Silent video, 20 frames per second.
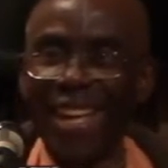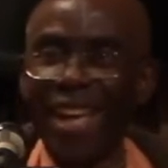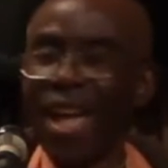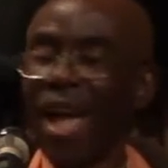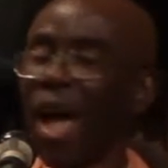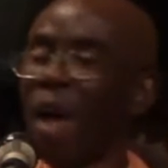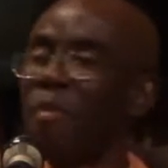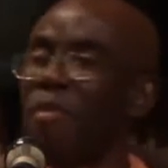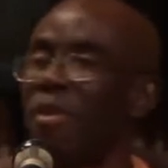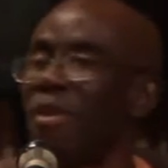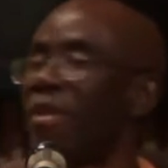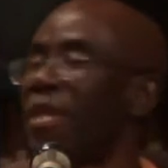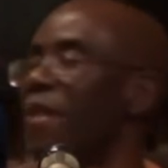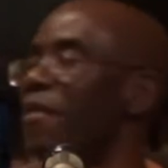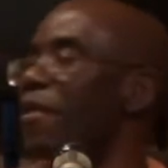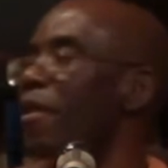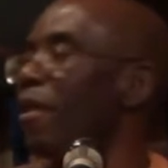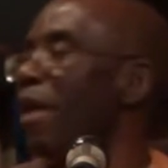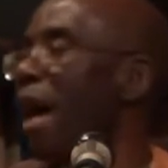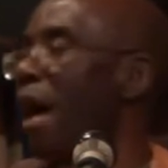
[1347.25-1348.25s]

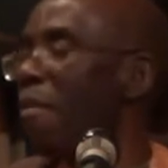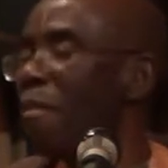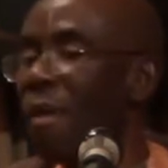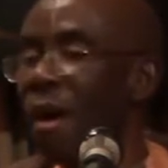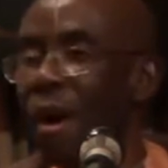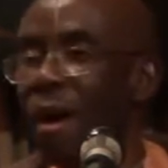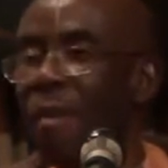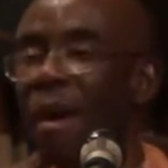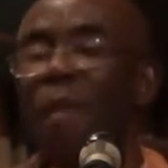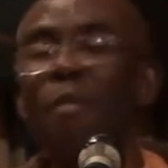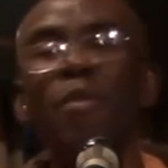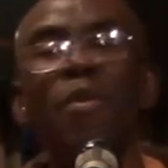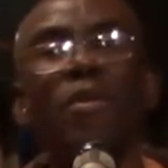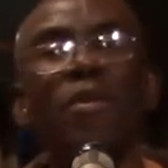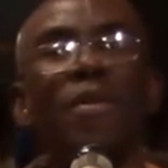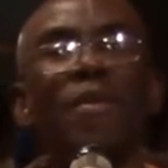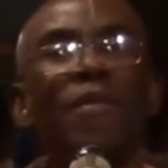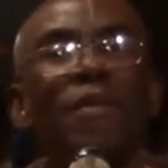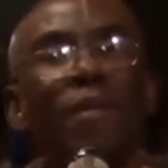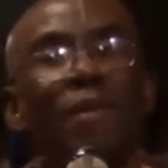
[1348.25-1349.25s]
Abusive to her mom,
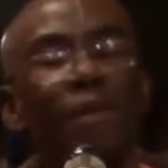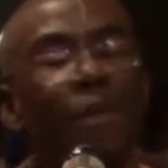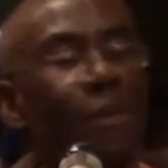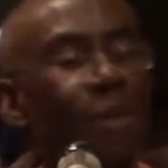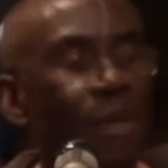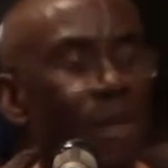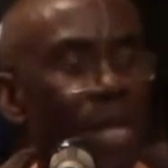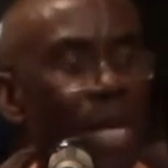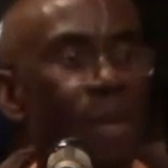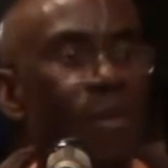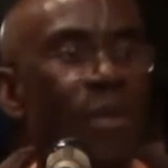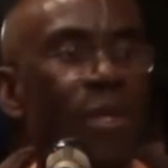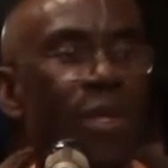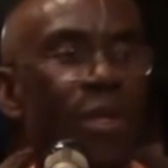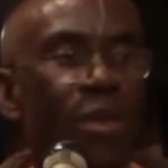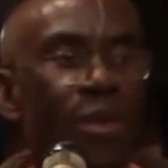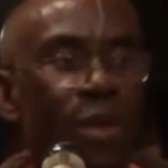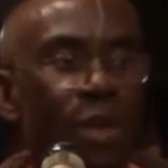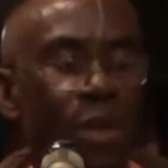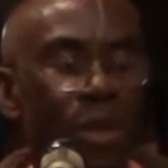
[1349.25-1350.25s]
abusive to them, the
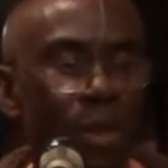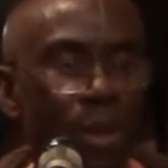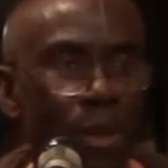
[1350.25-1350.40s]
children.